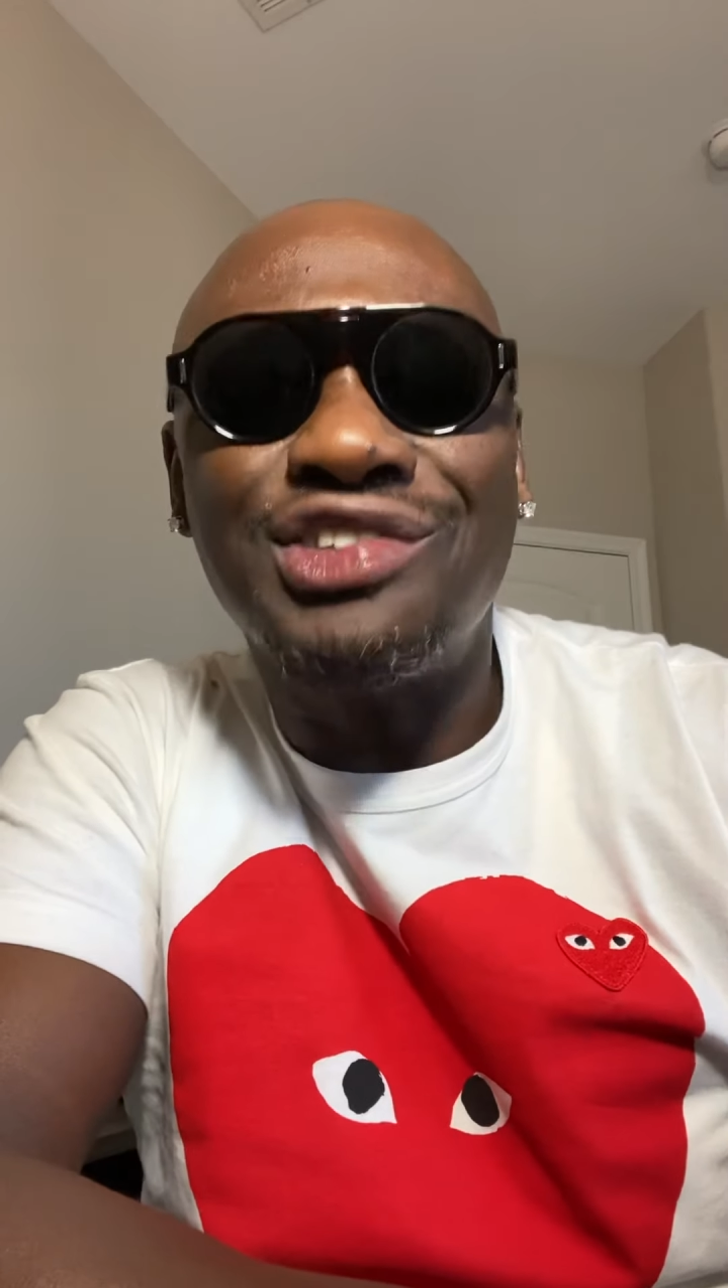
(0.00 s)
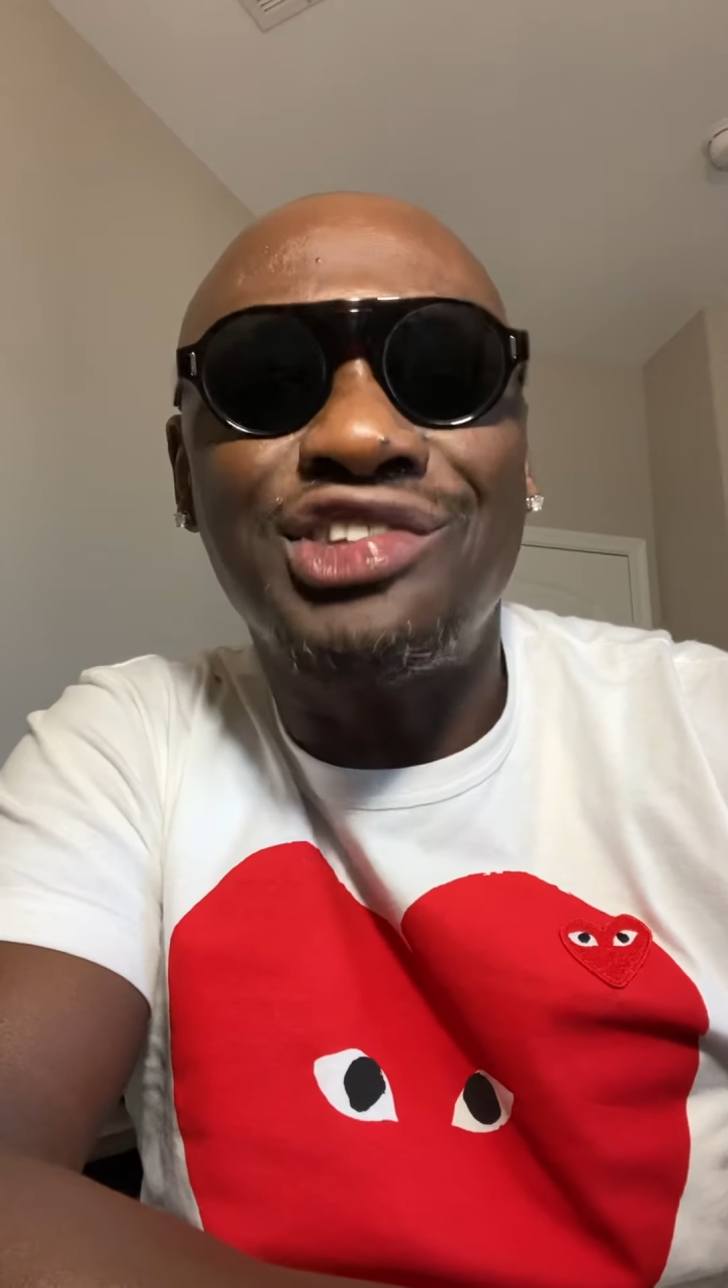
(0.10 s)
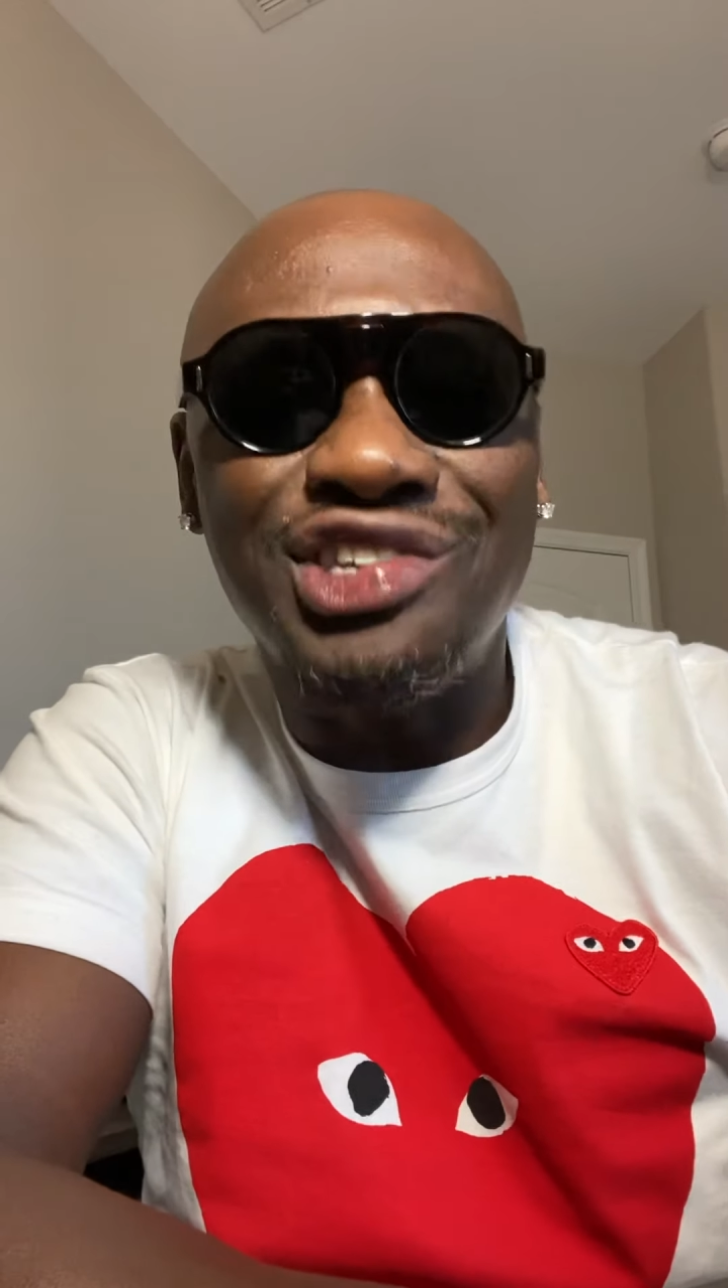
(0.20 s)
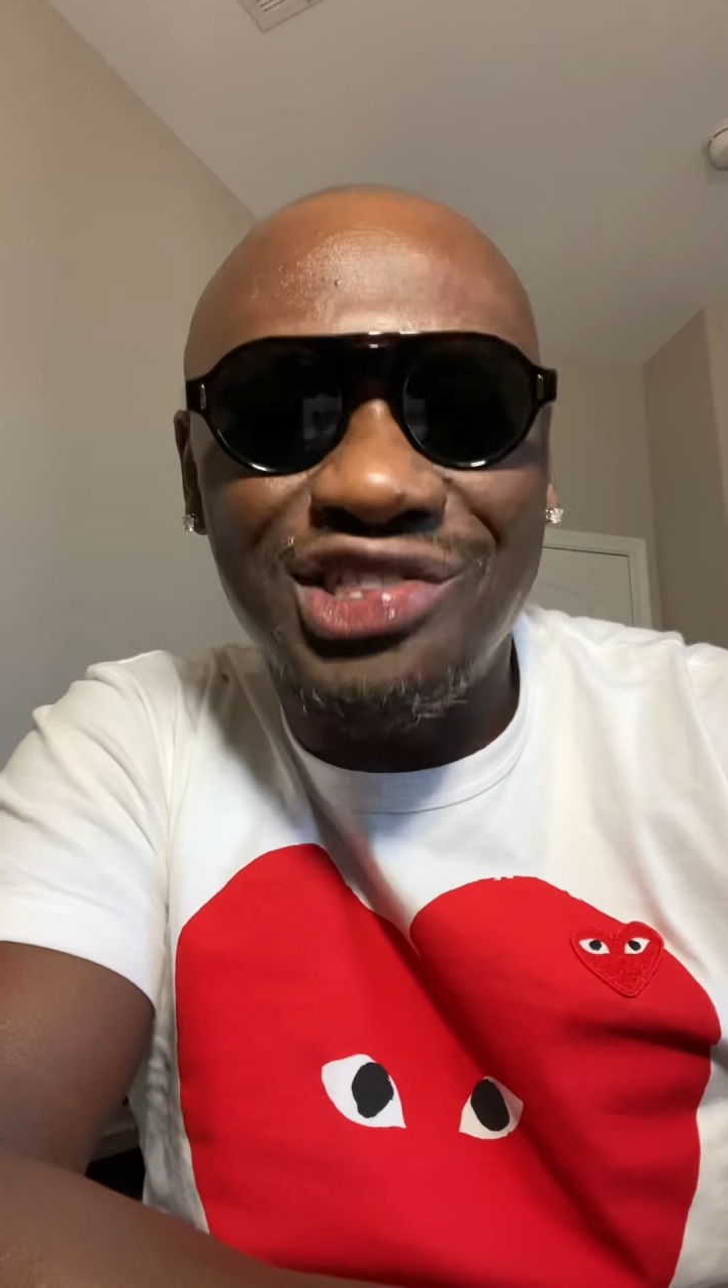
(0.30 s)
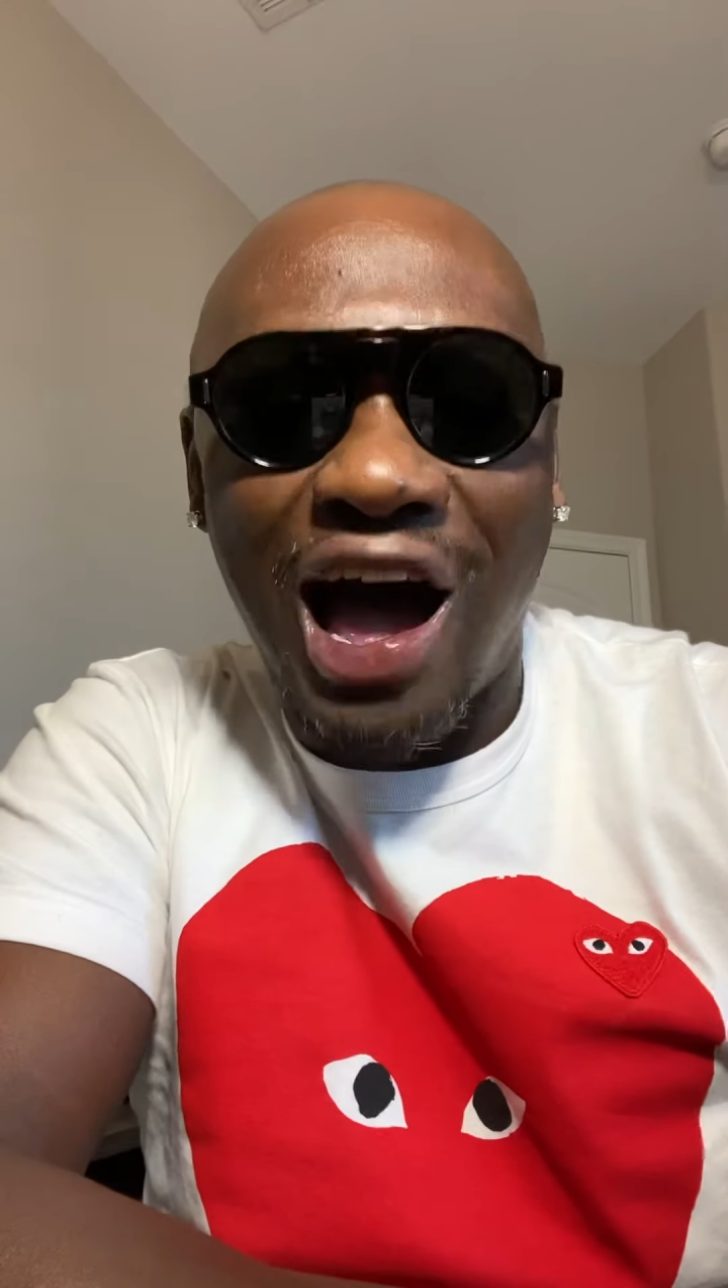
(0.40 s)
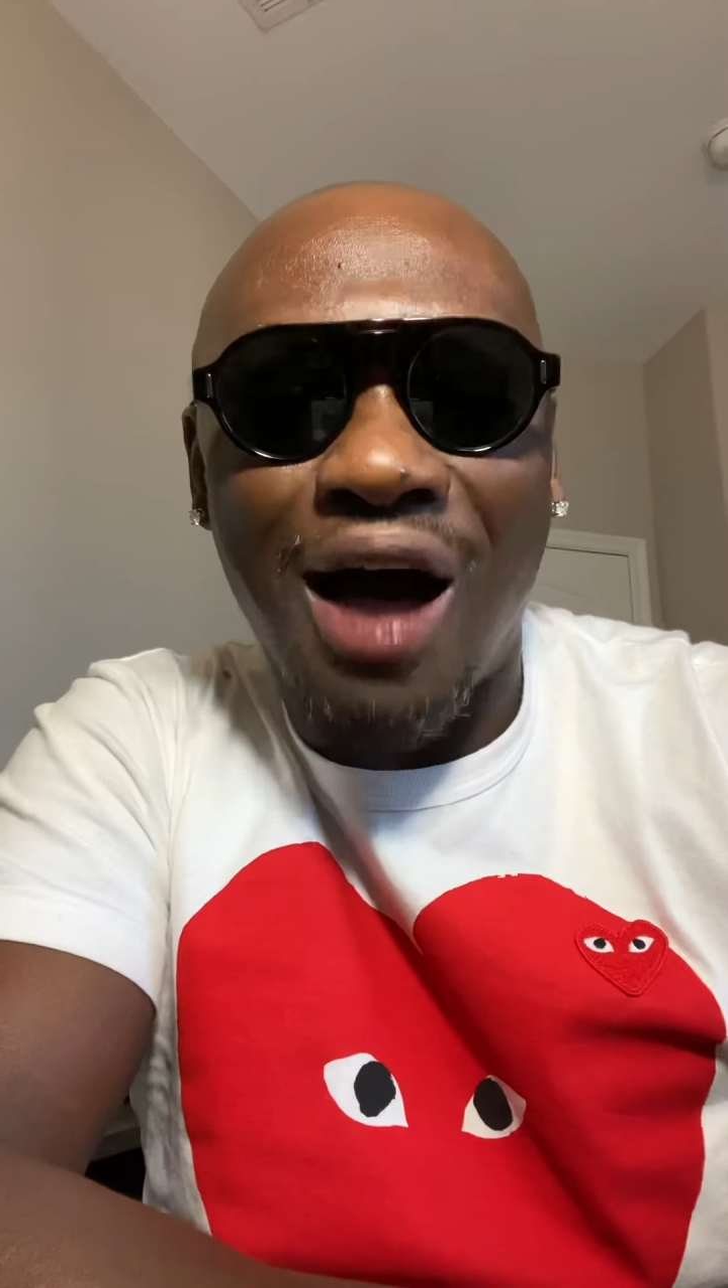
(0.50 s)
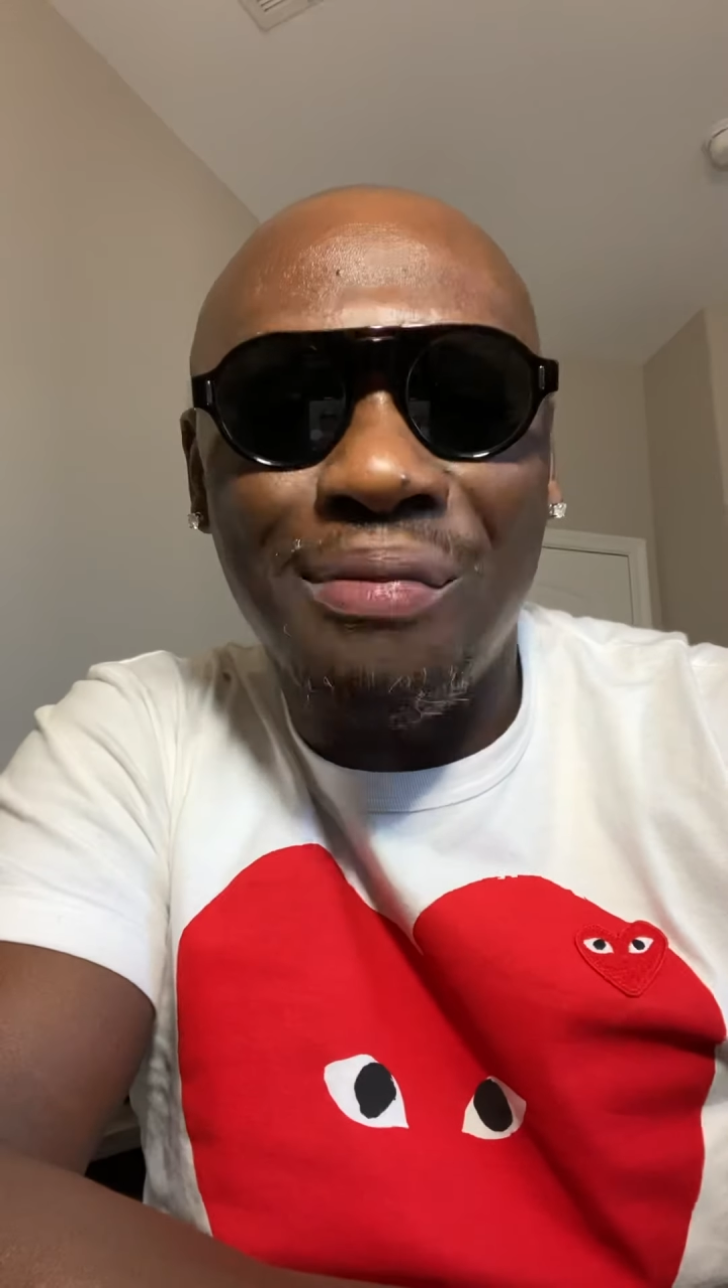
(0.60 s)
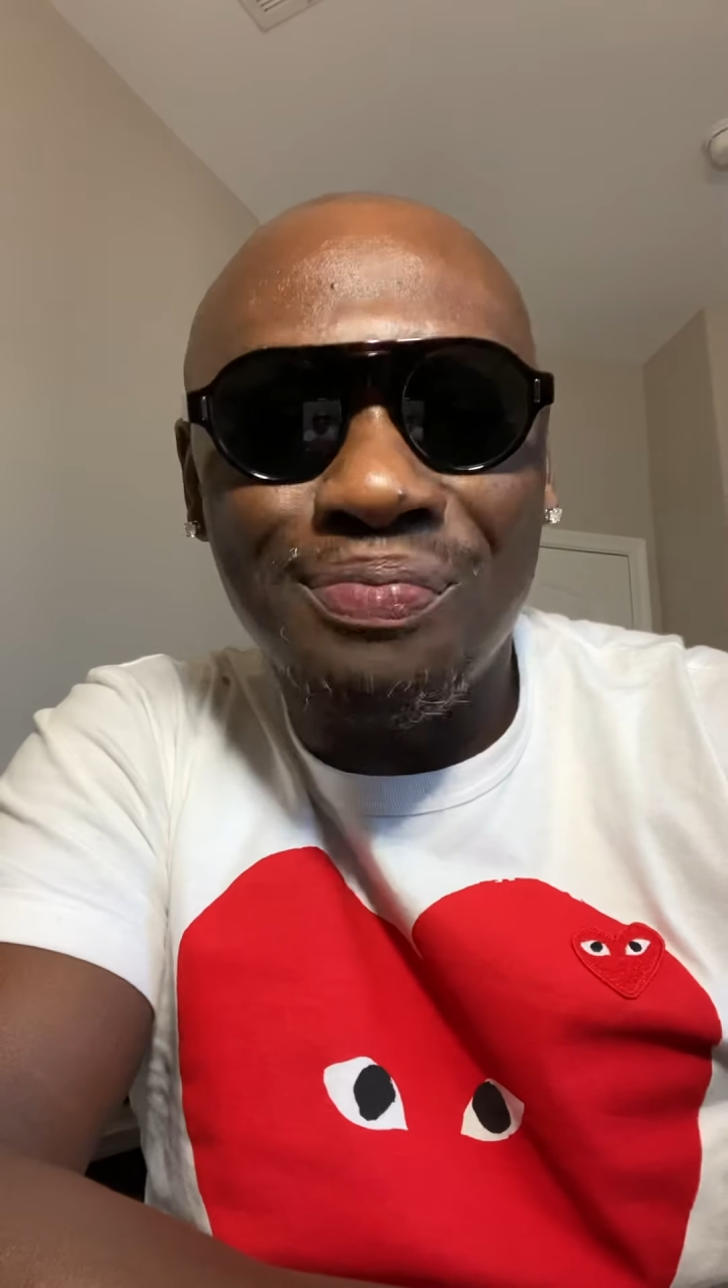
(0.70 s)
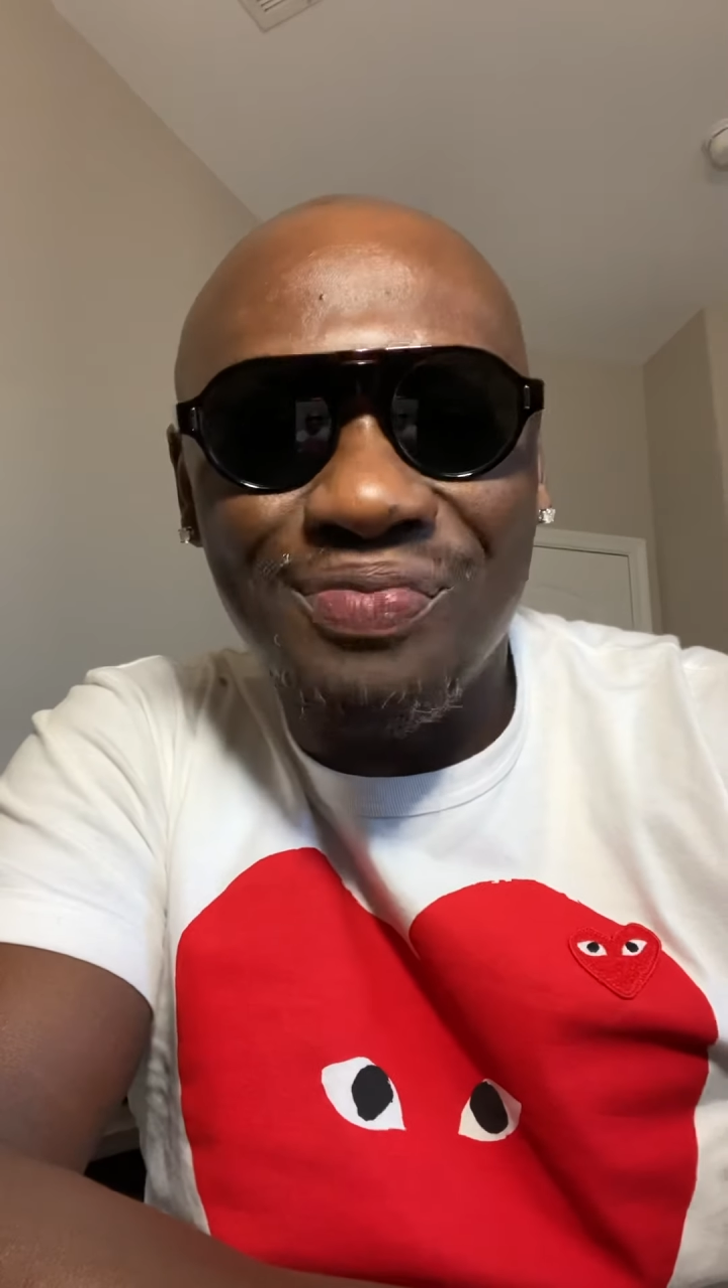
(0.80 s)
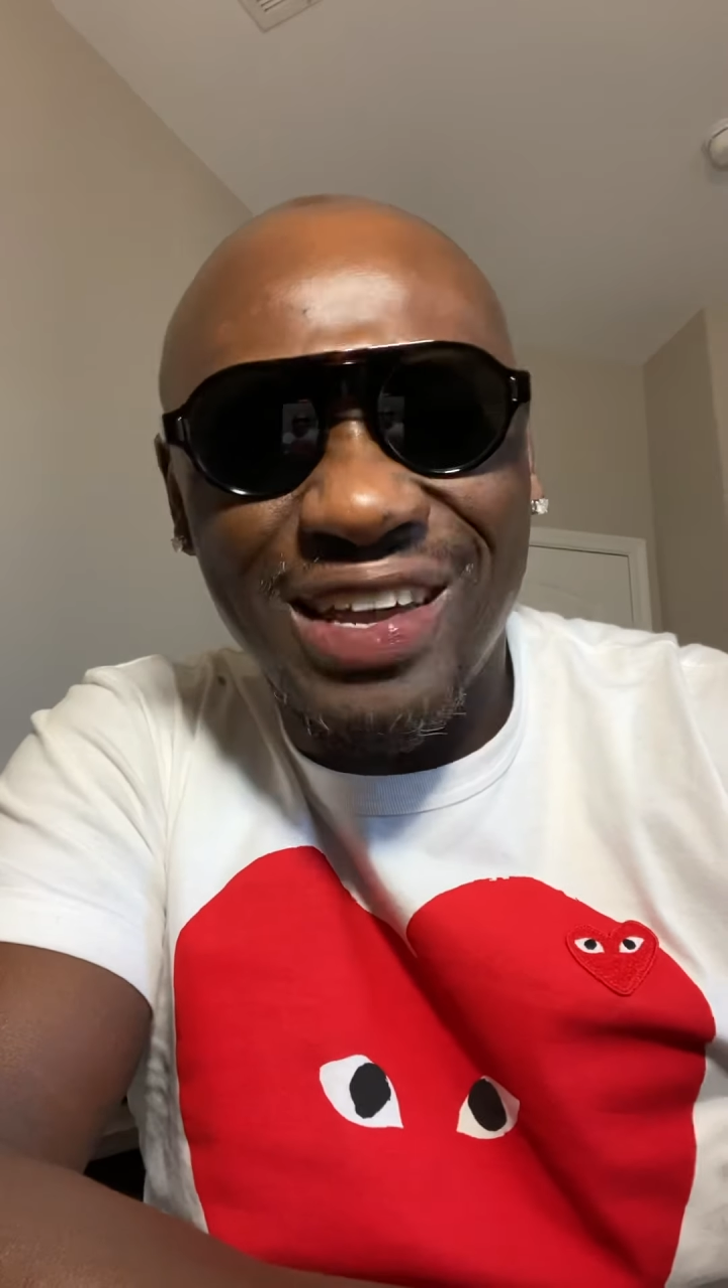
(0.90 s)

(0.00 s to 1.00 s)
stop